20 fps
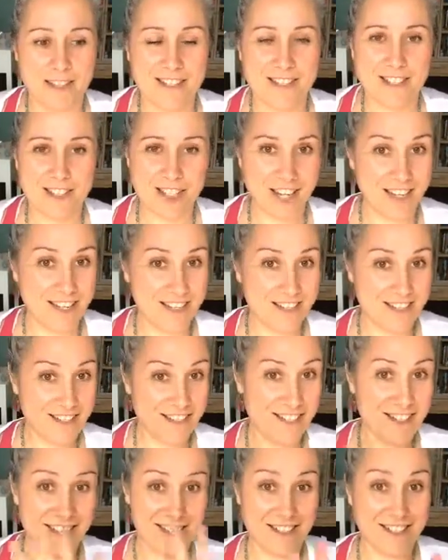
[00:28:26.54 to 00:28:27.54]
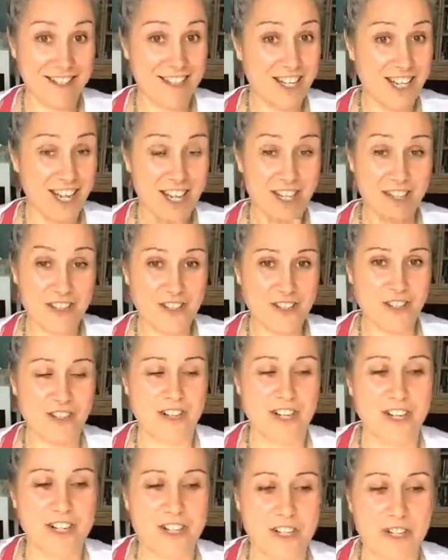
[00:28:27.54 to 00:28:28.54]
Change the
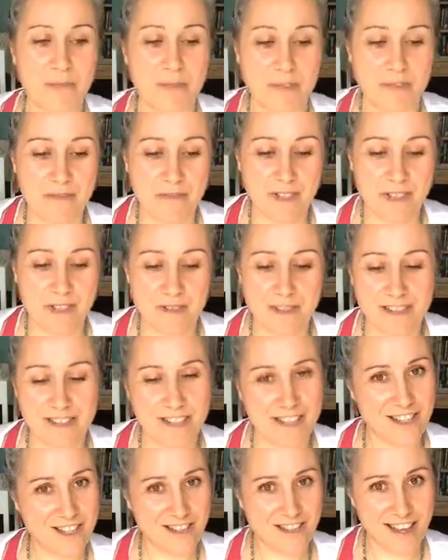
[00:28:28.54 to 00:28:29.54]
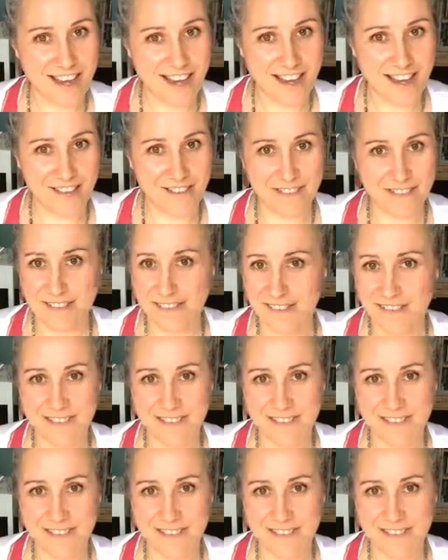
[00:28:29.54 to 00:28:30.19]
structure, but for you, it's like your life.